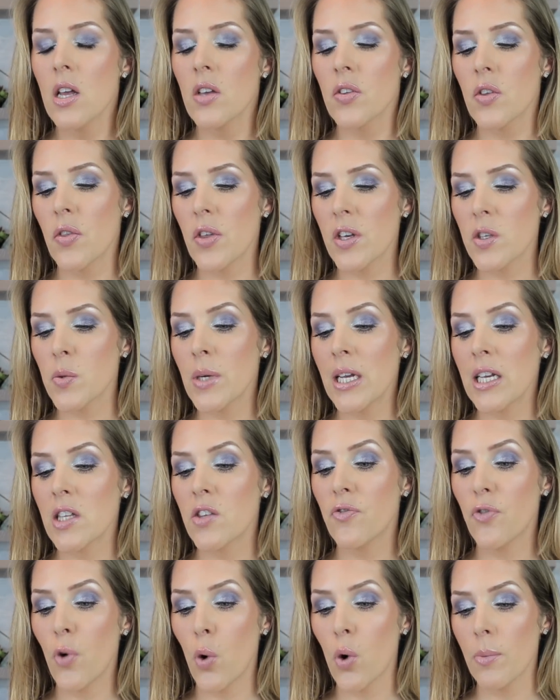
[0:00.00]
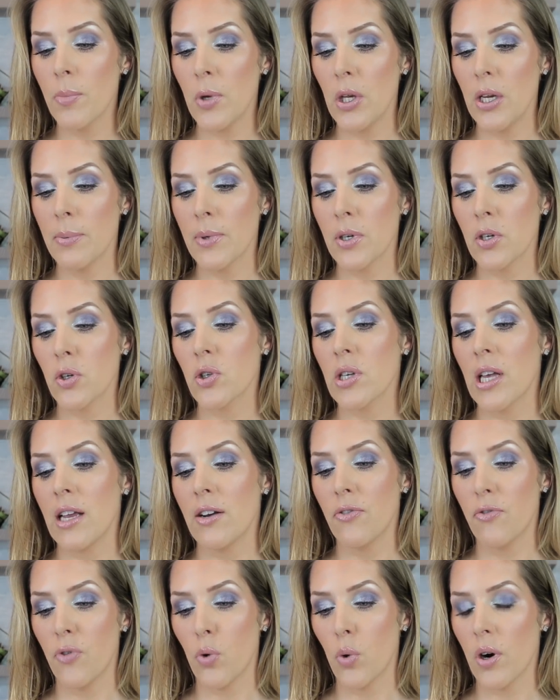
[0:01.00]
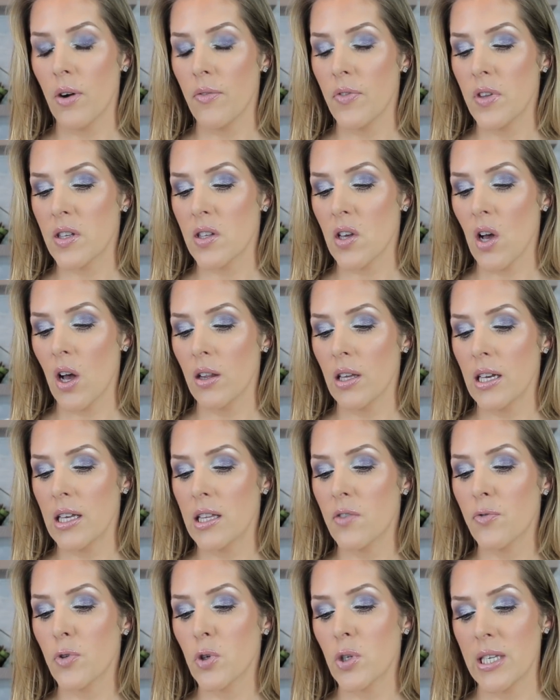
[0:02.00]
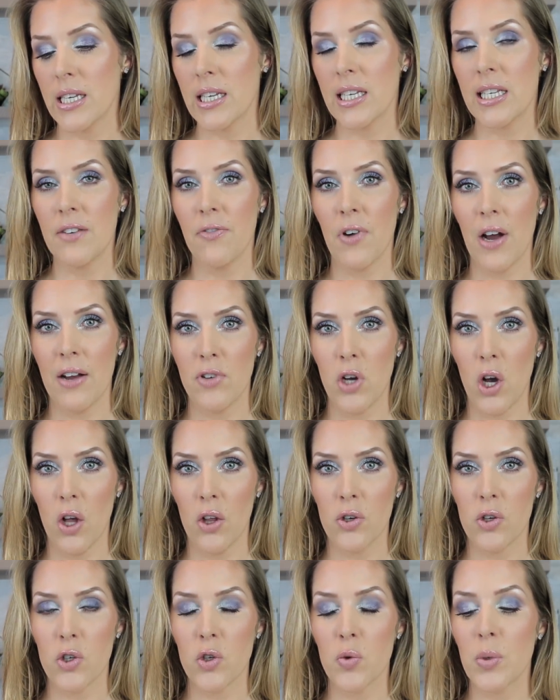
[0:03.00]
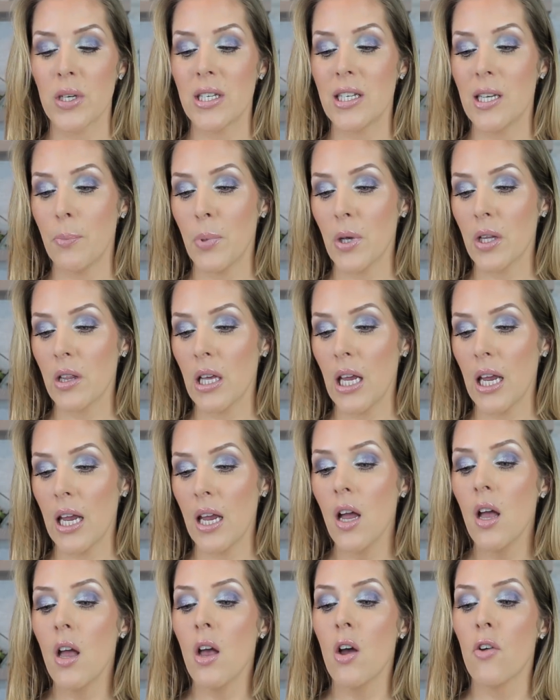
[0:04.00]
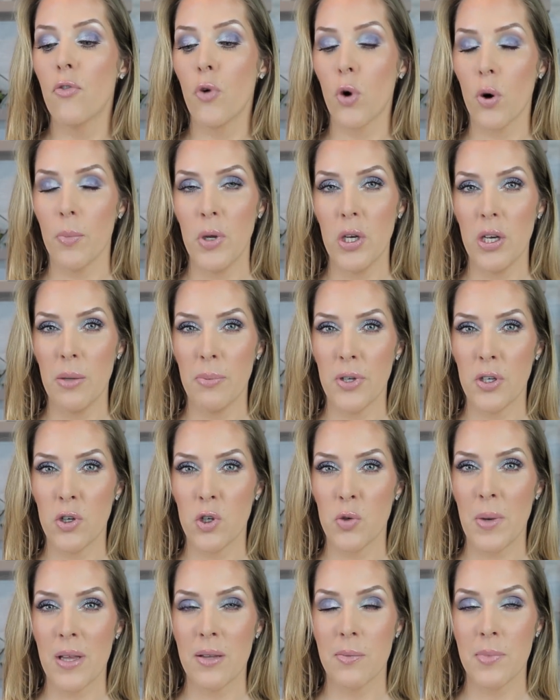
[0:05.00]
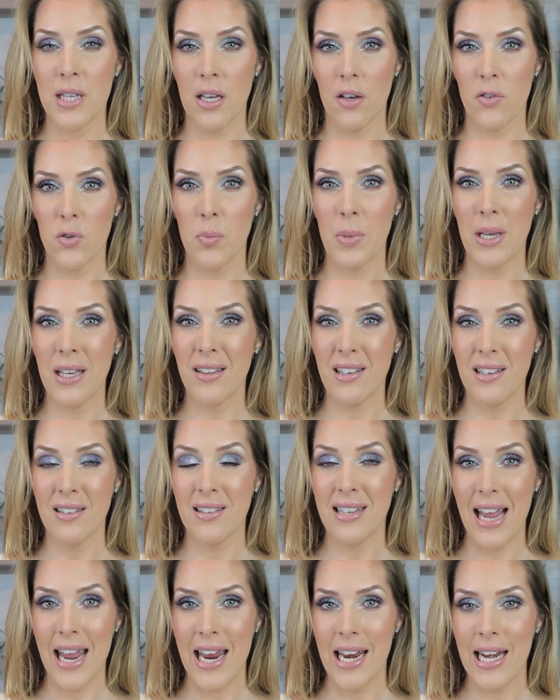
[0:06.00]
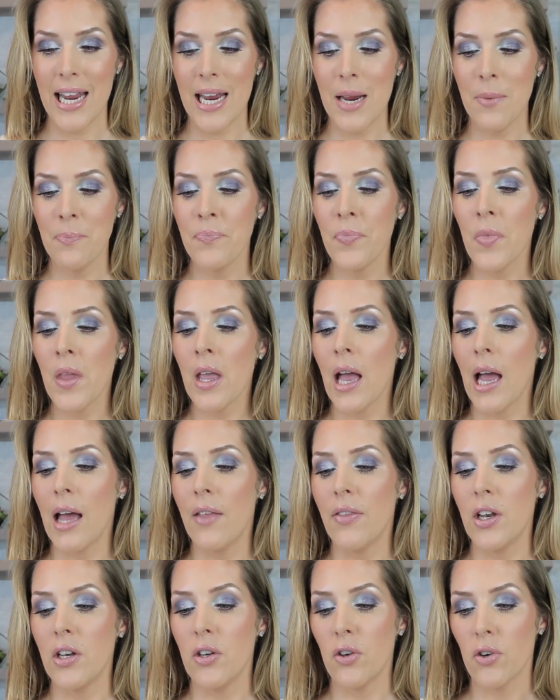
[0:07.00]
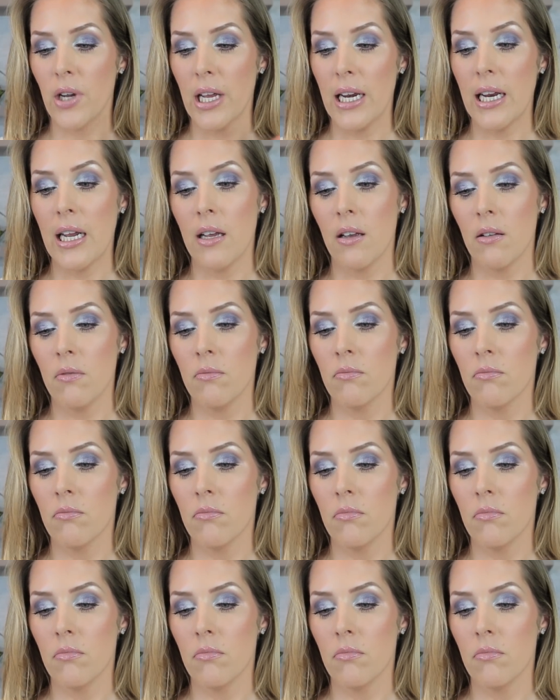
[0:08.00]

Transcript: So this one has four Beauty Blenders and four of the solids for $65 when typically four Beauty Blenders by themselves would be at least 80 and then you're getting,